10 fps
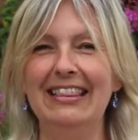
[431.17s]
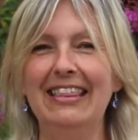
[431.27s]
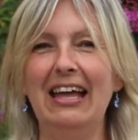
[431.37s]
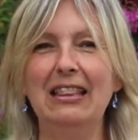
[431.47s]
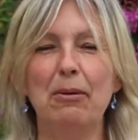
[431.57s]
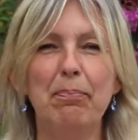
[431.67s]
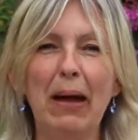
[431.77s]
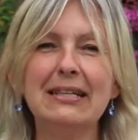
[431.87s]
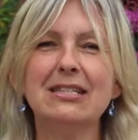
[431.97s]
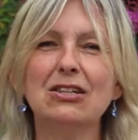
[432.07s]
then the
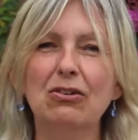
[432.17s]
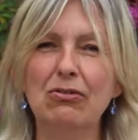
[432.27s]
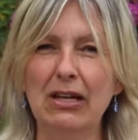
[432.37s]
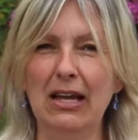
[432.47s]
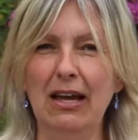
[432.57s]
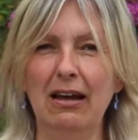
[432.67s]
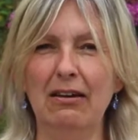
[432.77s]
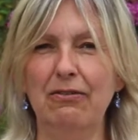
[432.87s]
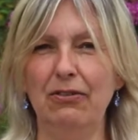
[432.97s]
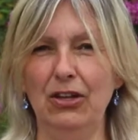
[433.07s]
best
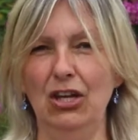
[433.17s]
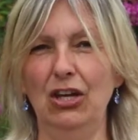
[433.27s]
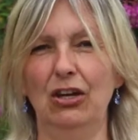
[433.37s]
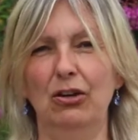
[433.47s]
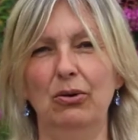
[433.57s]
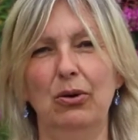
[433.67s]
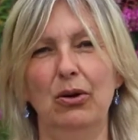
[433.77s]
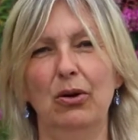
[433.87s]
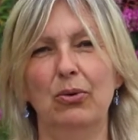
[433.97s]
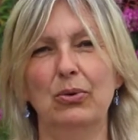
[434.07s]
career for you
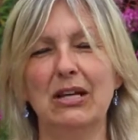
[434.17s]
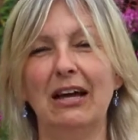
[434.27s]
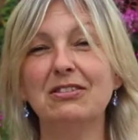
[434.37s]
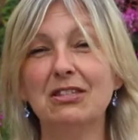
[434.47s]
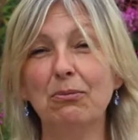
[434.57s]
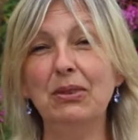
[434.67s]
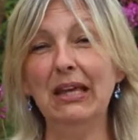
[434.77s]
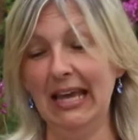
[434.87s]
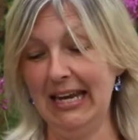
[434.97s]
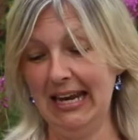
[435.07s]
would have
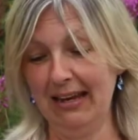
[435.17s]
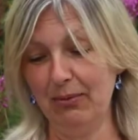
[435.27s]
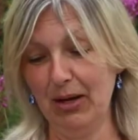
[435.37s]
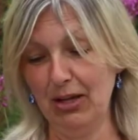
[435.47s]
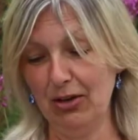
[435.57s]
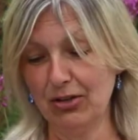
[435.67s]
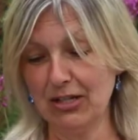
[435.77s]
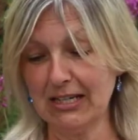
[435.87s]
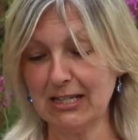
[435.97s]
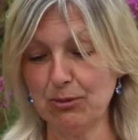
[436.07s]
something in it where you could
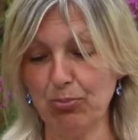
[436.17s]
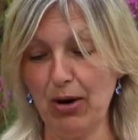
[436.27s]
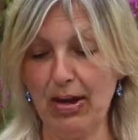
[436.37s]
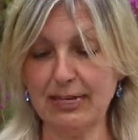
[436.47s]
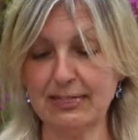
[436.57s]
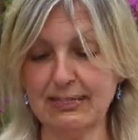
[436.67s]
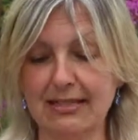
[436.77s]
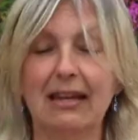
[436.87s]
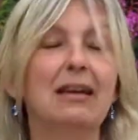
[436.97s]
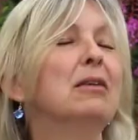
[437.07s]
express
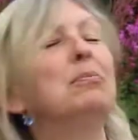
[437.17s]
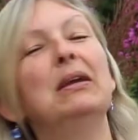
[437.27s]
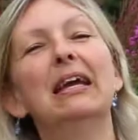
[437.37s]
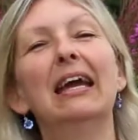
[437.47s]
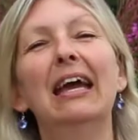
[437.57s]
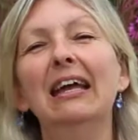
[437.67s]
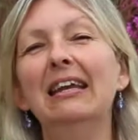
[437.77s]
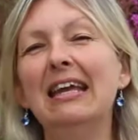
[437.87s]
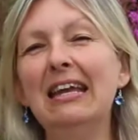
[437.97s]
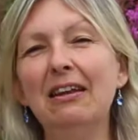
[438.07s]
being an
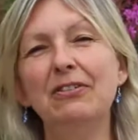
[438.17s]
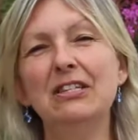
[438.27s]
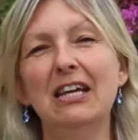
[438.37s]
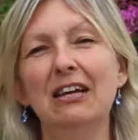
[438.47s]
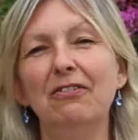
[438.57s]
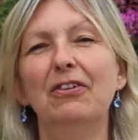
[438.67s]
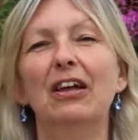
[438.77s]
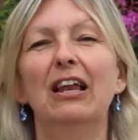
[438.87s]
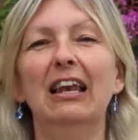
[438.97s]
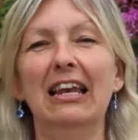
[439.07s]
innovative
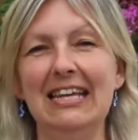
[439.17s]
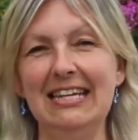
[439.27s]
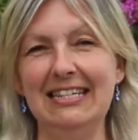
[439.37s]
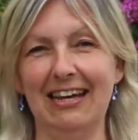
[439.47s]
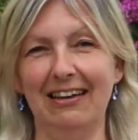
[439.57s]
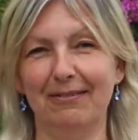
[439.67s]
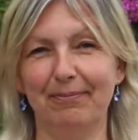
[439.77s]
leader.